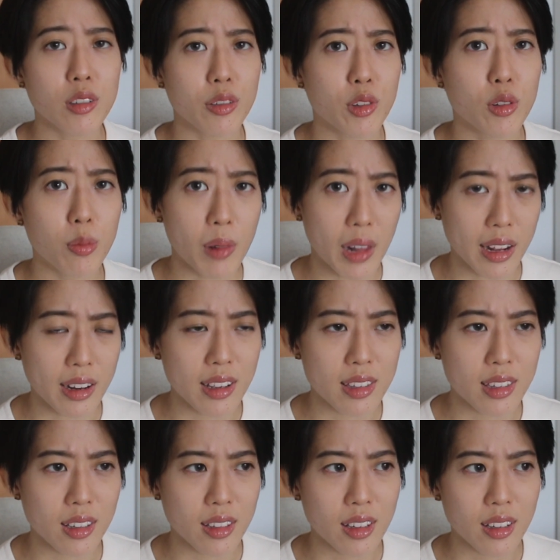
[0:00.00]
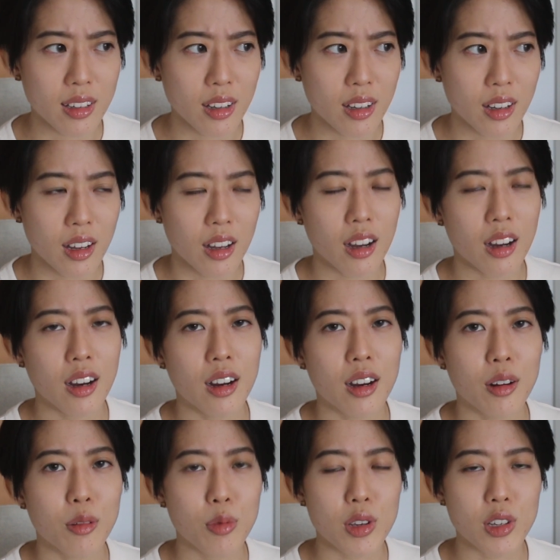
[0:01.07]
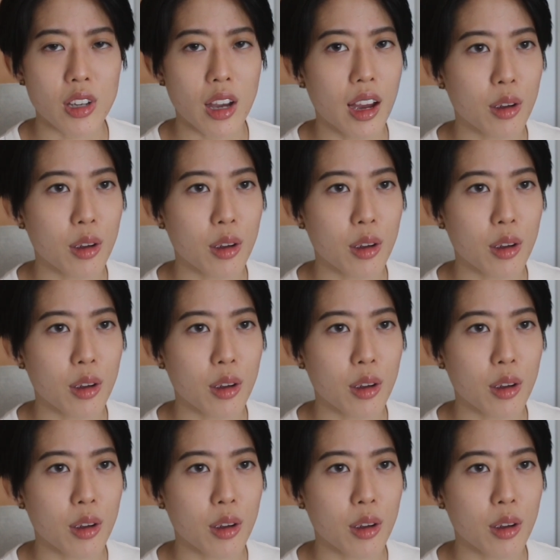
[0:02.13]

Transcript: Two Planets, I think, which